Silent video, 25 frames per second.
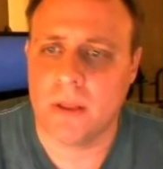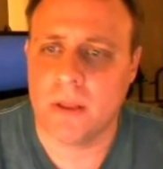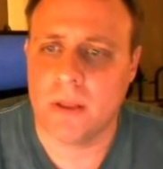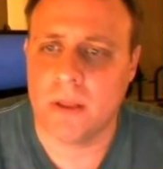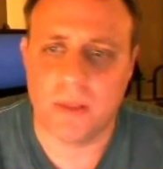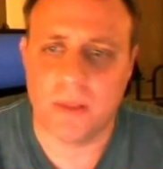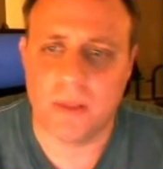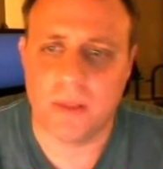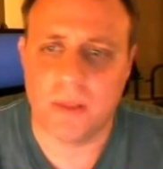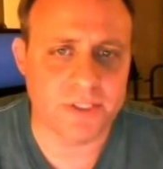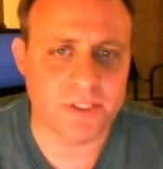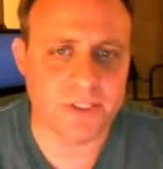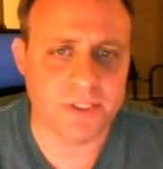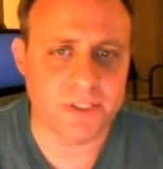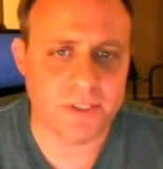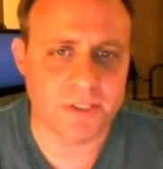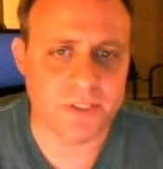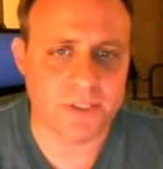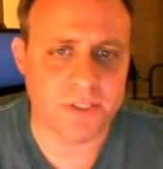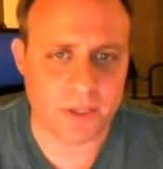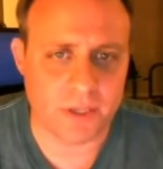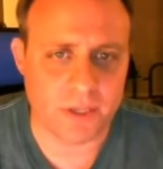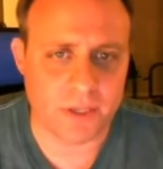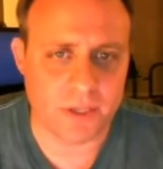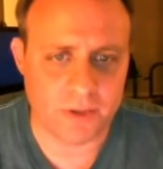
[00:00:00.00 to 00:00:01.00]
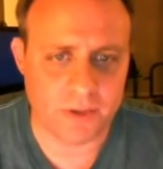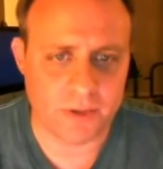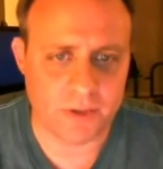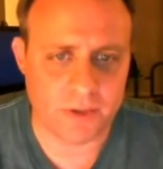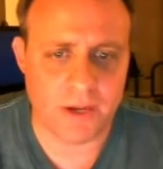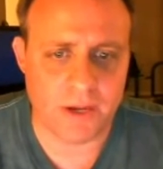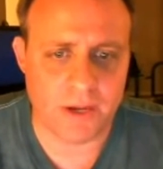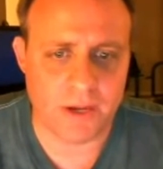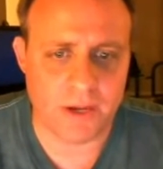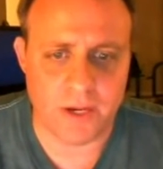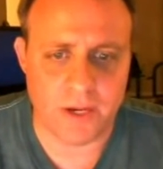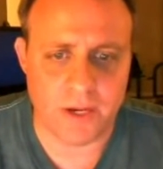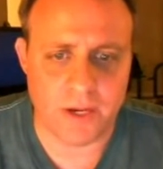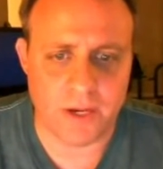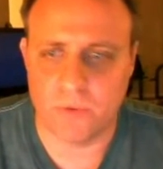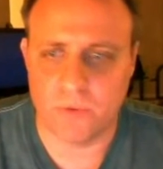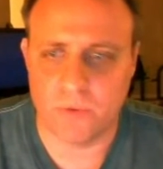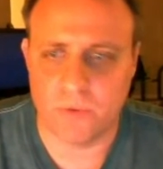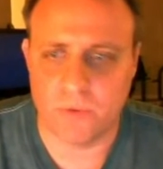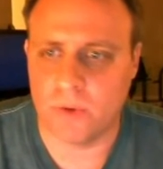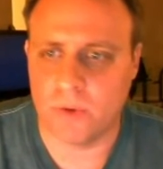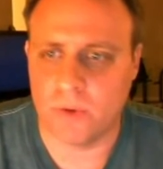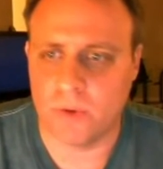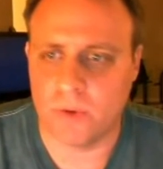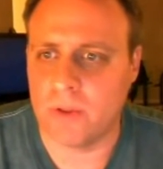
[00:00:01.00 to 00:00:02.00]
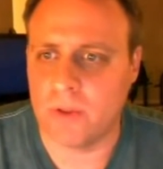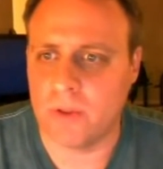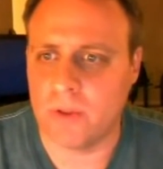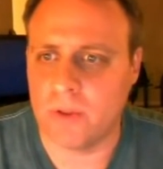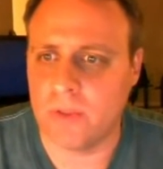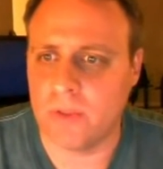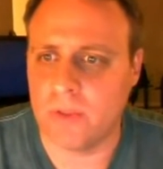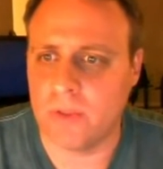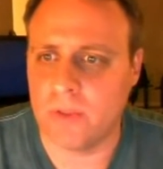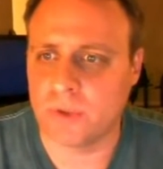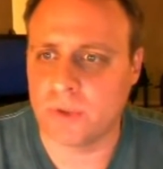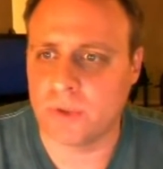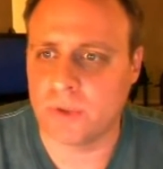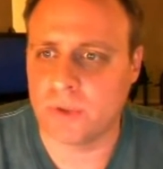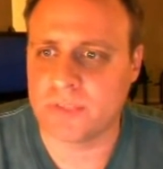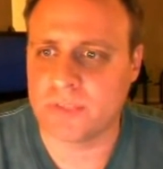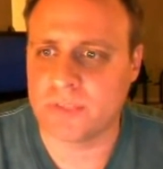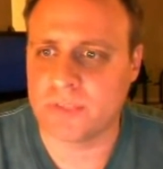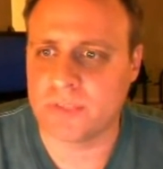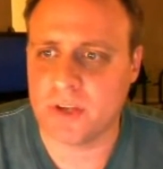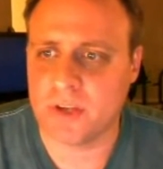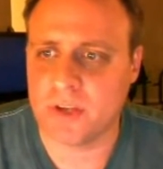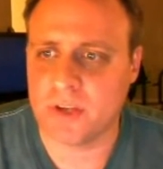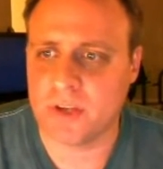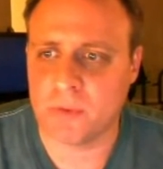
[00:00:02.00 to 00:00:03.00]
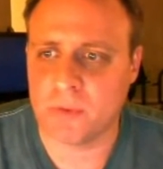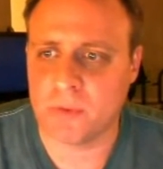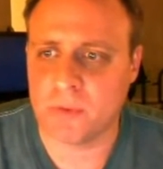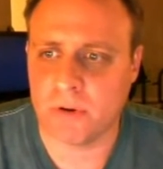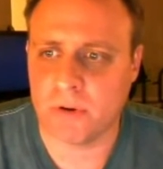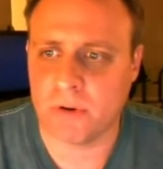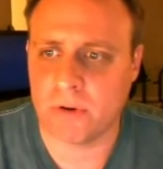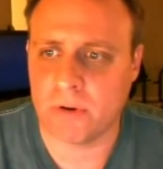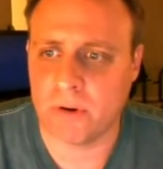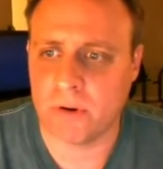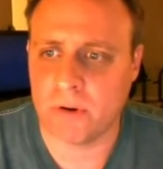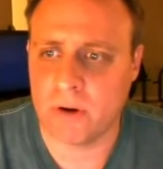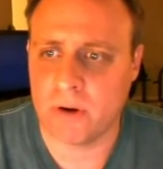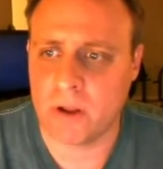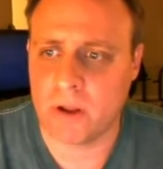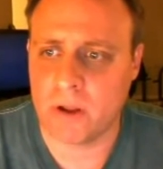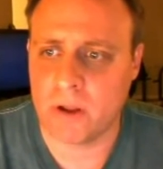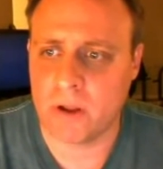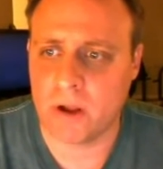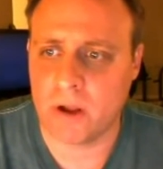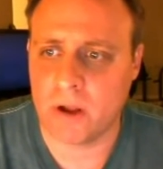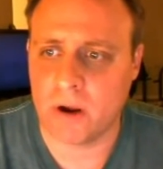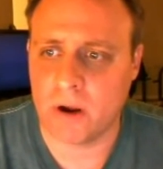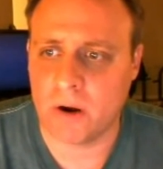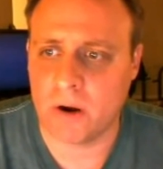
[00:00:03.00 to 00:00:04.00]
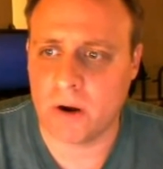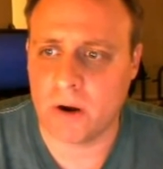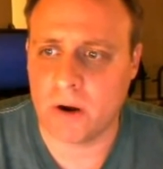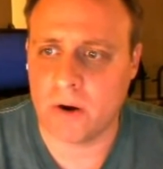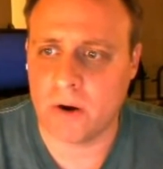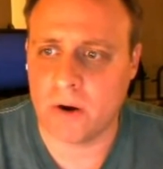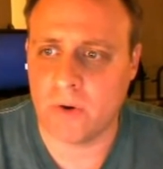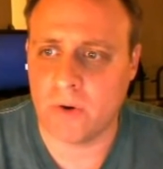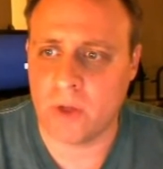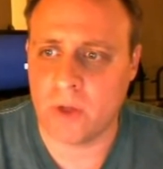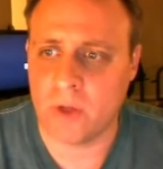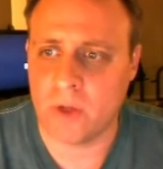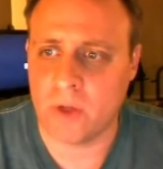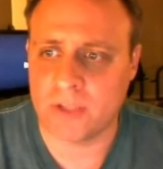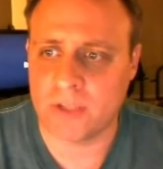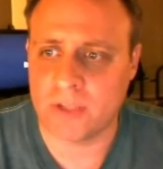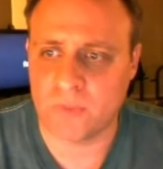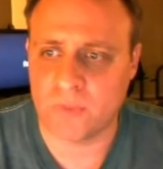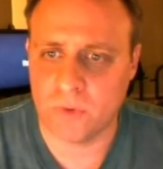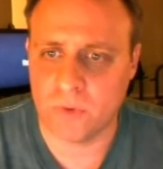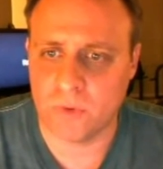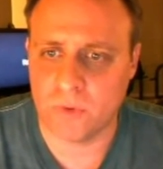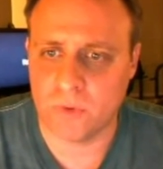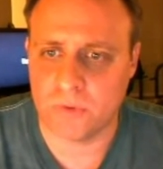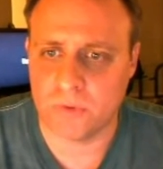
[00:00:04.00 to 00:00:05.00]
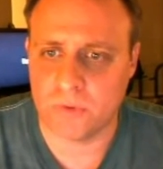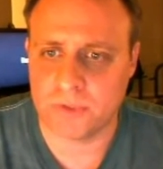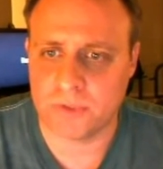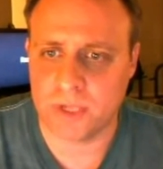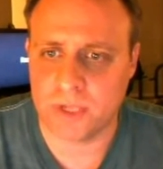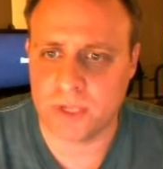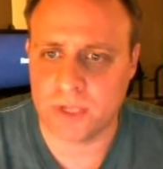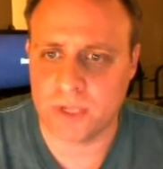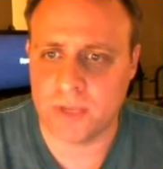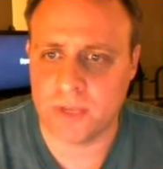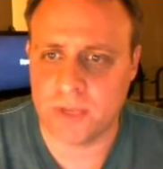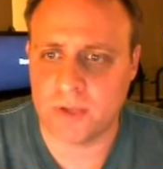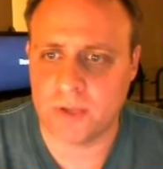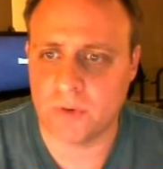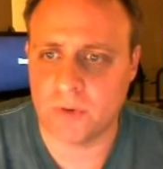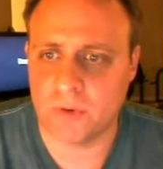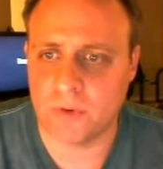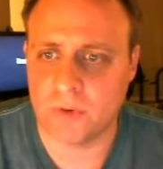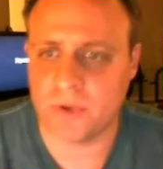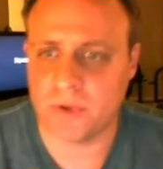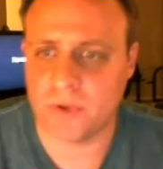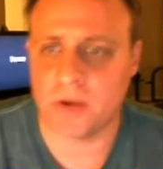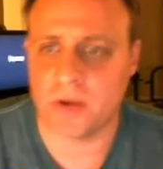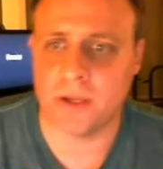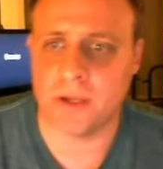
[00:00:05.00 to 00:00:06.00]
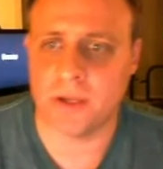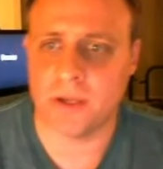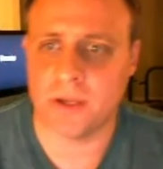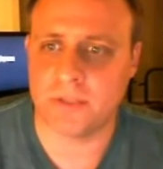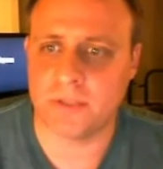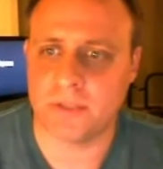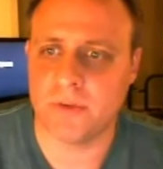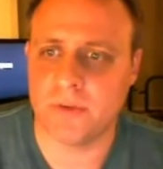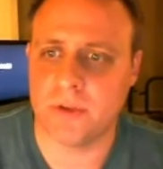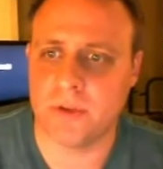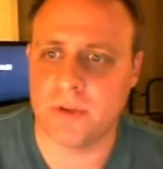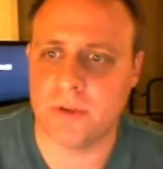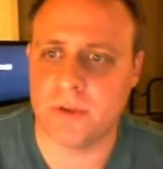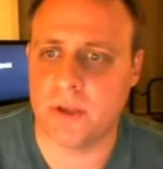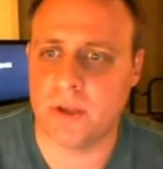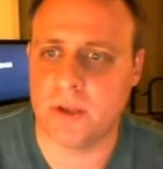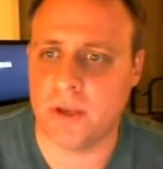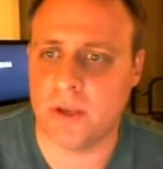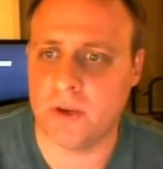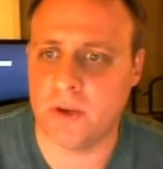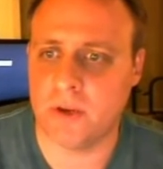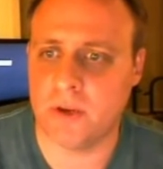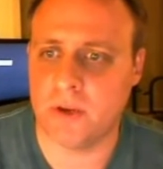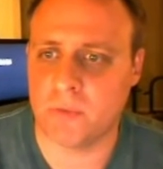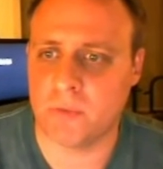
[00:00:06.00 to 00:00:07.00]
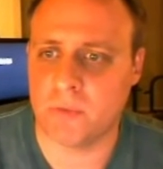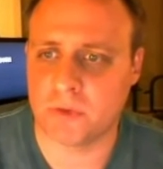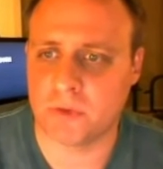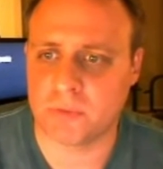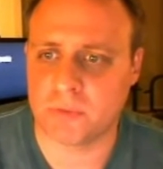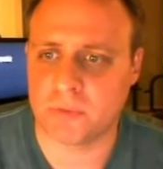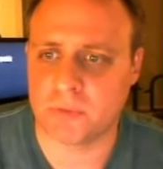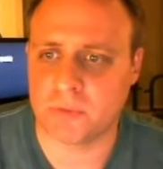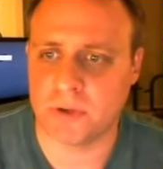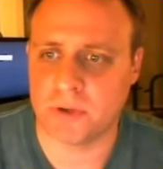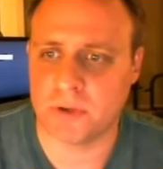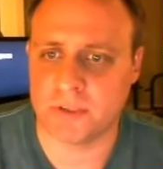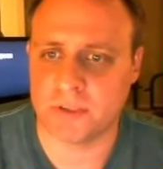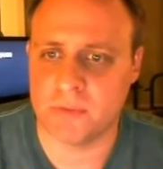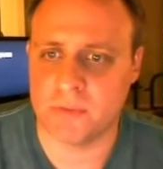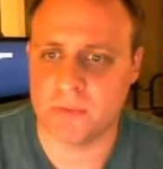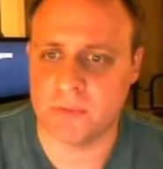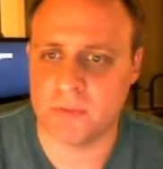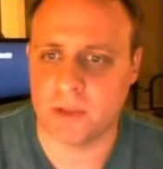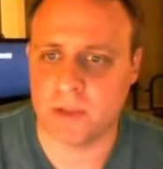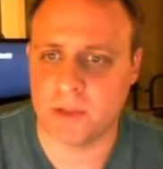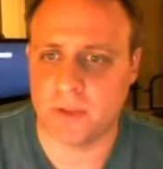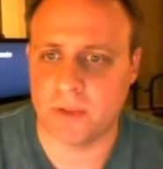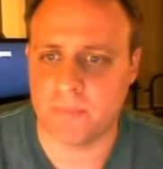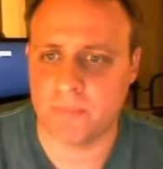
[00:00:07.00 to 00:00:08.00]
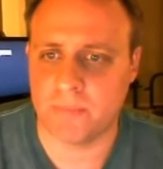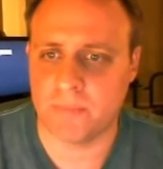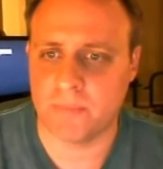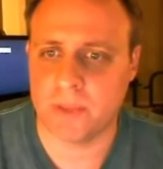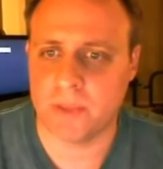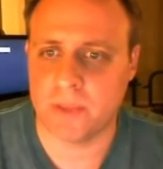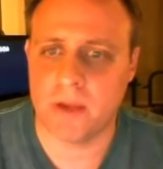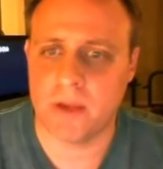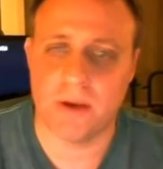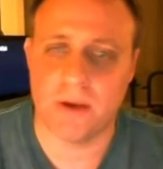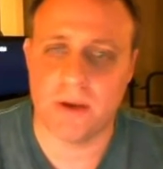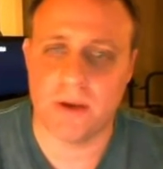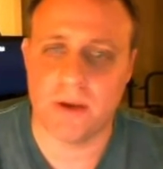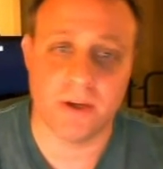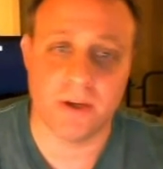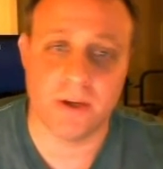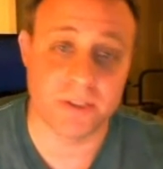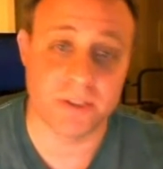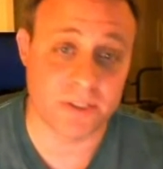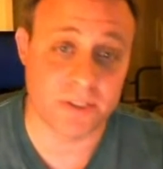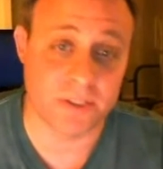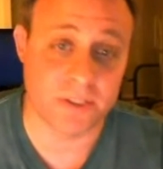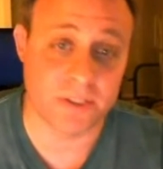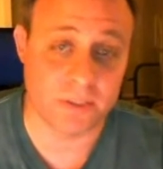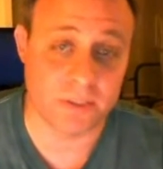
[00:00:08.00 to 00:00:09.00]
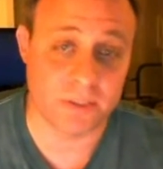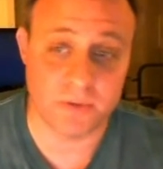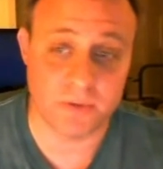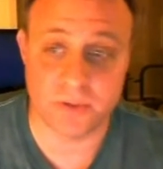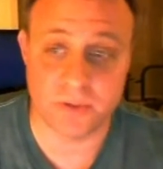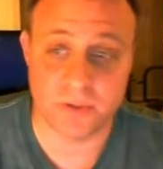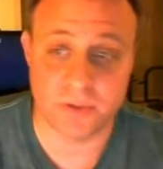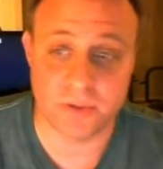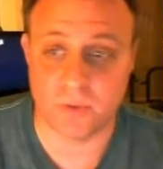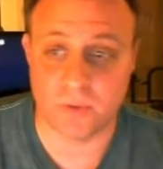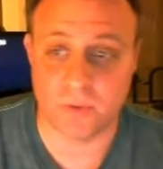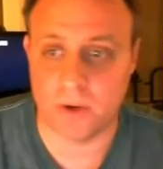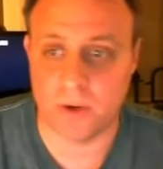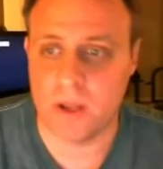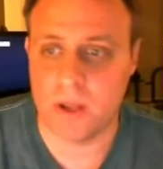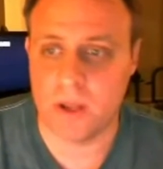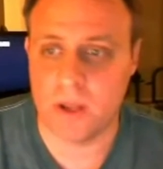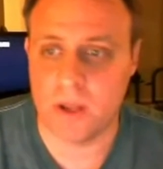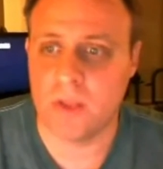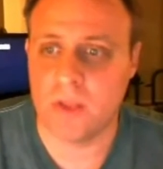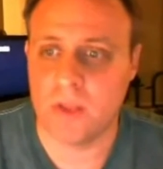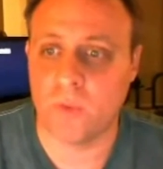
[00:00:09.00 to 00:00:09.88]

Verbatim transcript: And this is the Hebrew one. The words of a talebearer are as wounds, and they go down into the innermost parts of the belly. Now here's the Septuagint one.